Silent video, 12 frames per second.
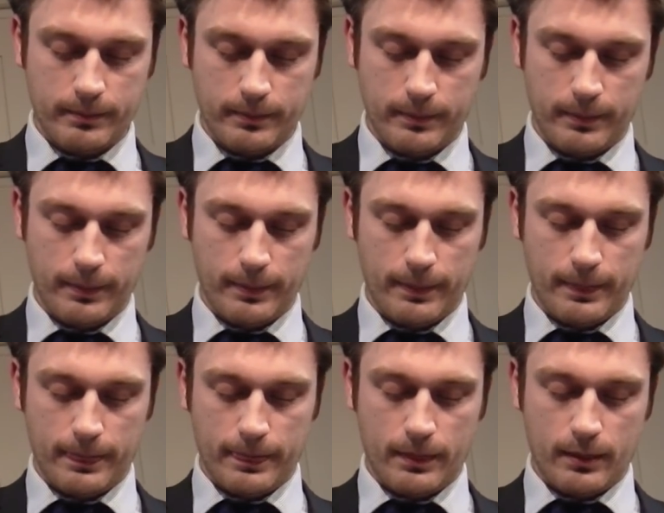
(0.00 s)

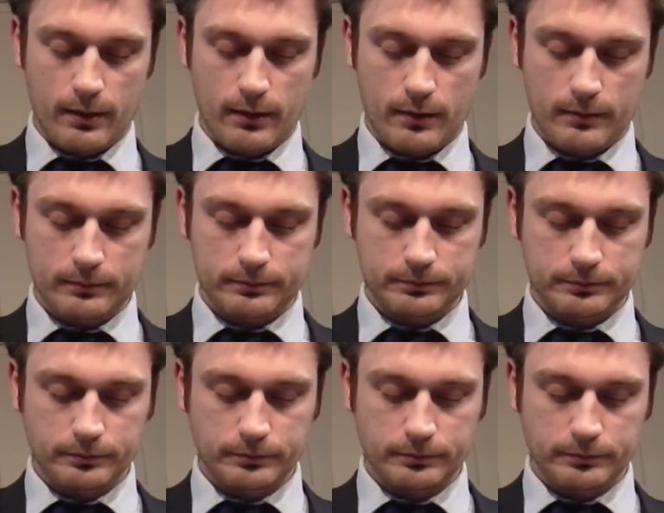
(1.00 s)
Nothing is said.